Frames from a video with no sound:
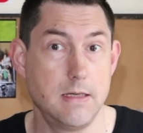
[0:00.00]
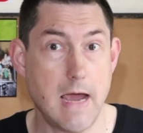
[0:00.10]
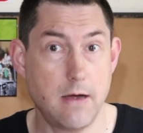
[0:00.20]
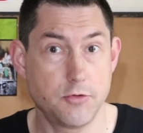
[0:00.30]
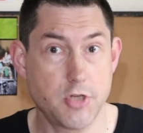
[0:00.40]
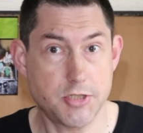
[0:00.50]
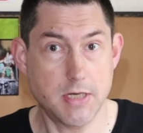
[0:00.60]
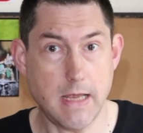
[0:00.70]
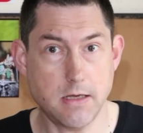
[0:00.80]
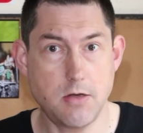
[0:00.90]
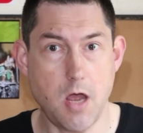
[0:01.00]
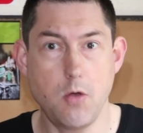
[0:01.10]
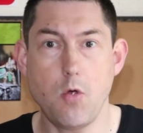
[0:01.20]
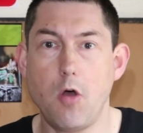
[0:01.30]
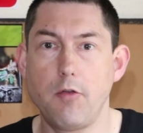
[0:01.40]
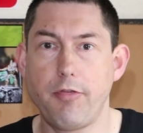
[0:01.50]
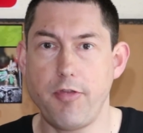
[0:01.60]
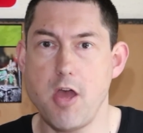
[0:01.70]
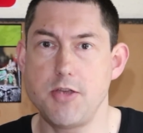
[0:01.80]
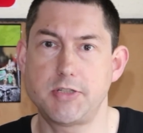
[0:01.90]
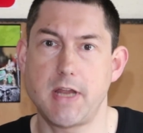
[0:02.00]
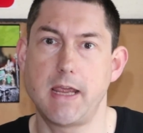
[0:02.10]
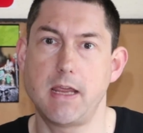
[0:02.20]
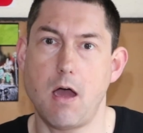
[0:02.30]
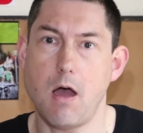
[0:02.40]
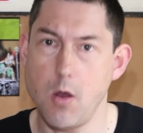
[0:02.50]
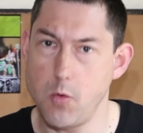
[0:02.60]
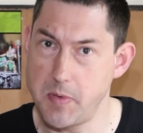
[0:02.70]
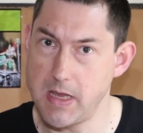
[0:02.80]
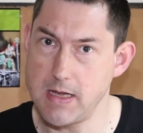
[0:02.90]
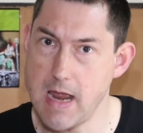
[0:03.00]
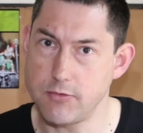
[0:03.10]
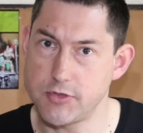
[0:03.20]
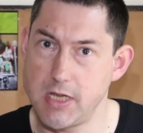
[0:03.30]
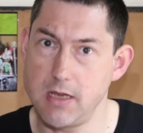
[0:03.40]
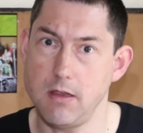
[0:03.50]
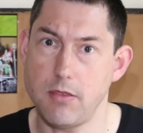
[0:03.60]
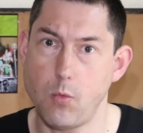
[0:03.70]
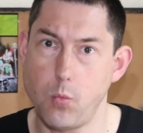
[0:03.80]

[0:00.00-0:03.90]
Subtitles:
Now, just to let you know, on Thursday, I will be announcing the